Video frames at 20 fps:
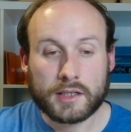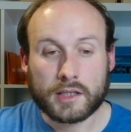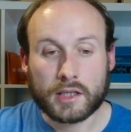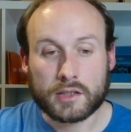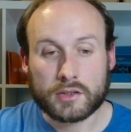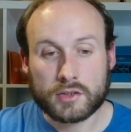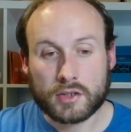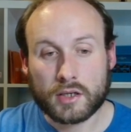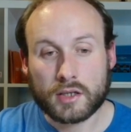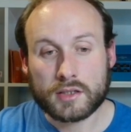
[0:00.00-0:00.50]

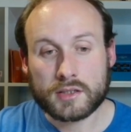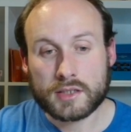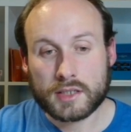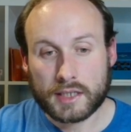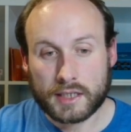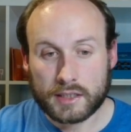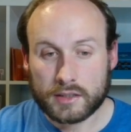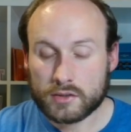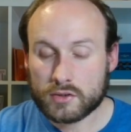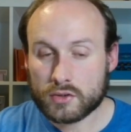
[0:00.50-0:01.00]
that turns
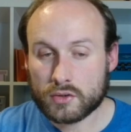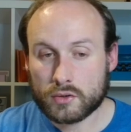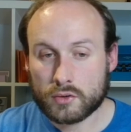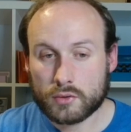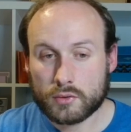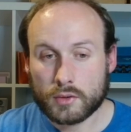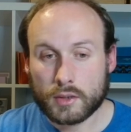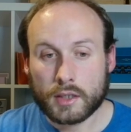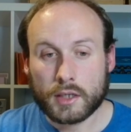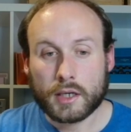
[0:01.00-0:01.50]

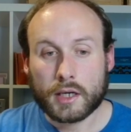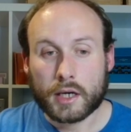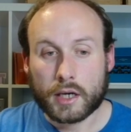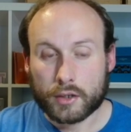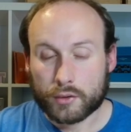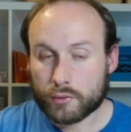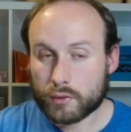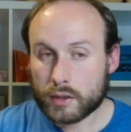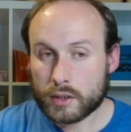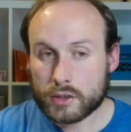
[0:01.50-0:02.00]
into
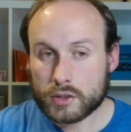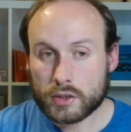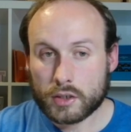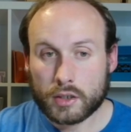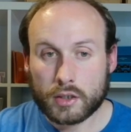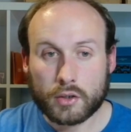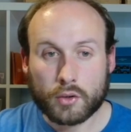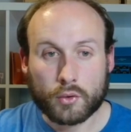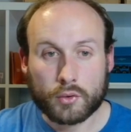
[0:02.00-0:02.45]
a creature